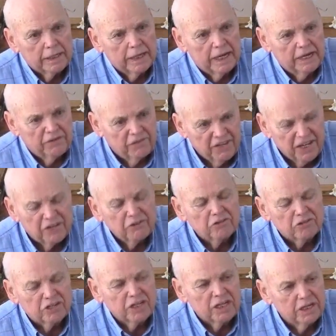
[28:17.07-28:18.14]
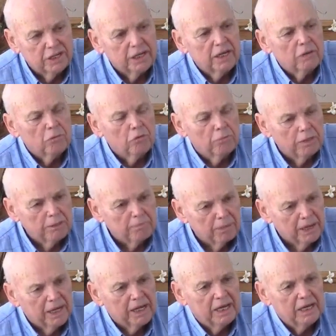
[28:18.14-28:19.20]
And then the sin debt will be
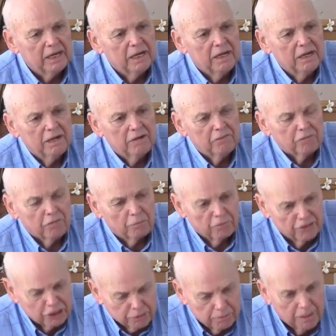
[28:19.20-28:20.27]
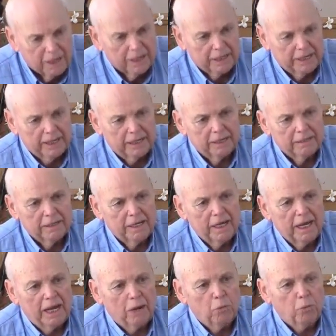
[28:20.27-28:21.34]
paid from this body.
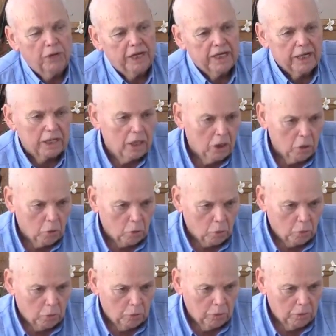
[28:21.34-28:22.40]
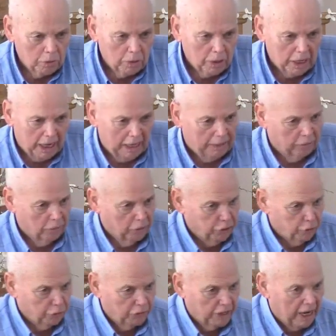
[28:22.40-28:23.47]
And we can go and
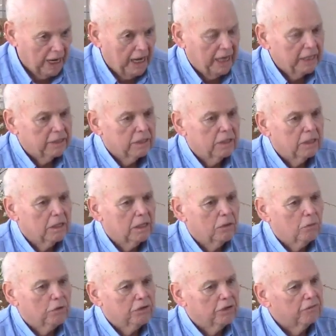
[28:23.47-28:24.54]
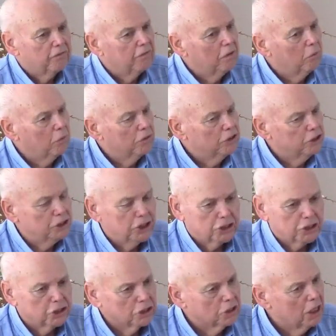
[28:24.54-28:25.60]
unite when, the, when
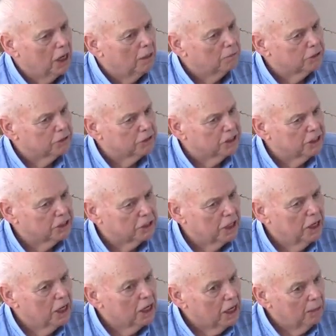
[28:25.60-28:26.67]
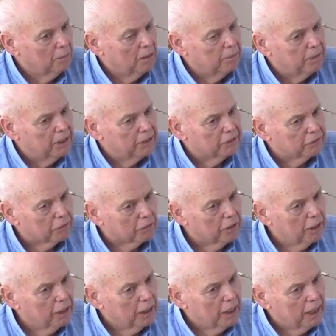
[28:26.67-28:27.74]
Jesus comes and says, come up hither,
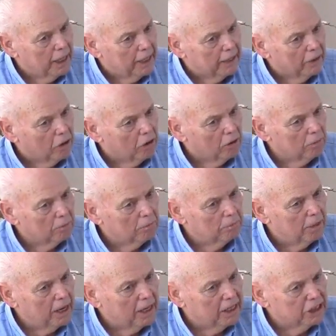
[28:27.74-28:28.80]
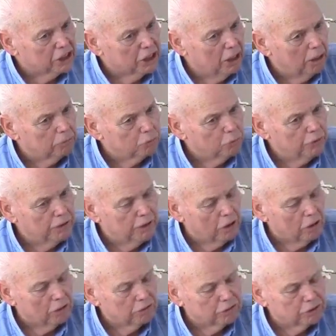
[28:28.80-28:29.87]
and our bodies comes with,
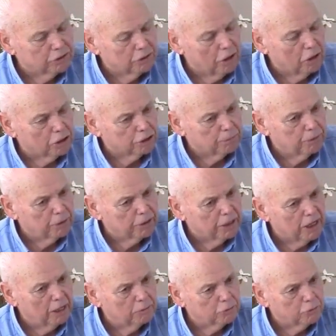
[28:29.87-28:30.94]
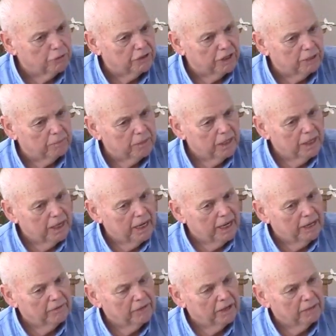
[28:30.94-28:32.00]
our, our spirit comes with him,
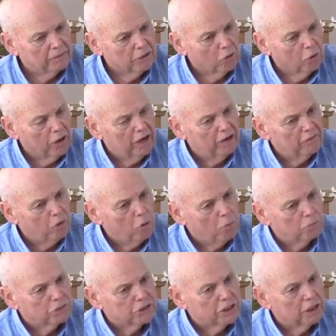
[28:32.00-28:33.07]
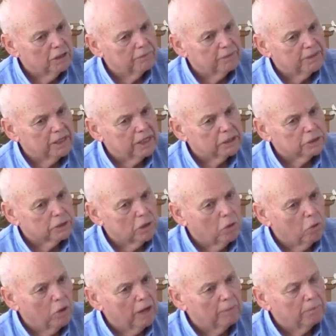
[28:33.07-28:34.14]
and that grave opens up, and that
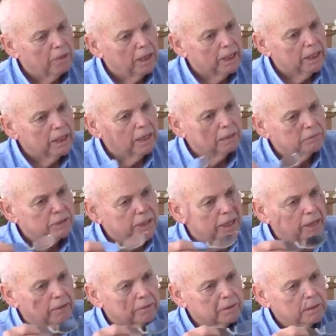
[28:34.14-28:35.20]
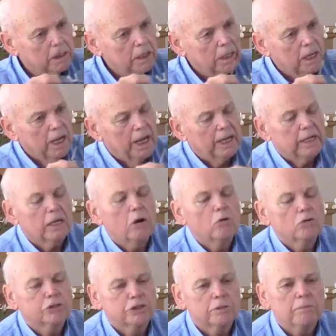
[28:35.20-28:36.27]
soul and body comes out, and it
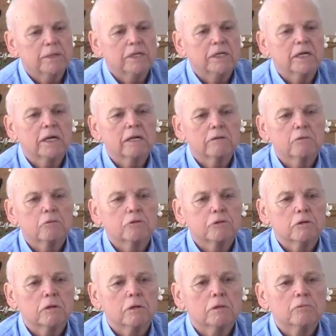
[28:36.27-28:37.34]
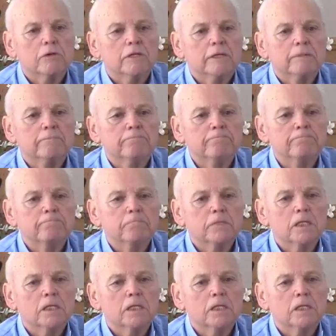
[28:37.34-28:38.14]
goes to be together with, with him.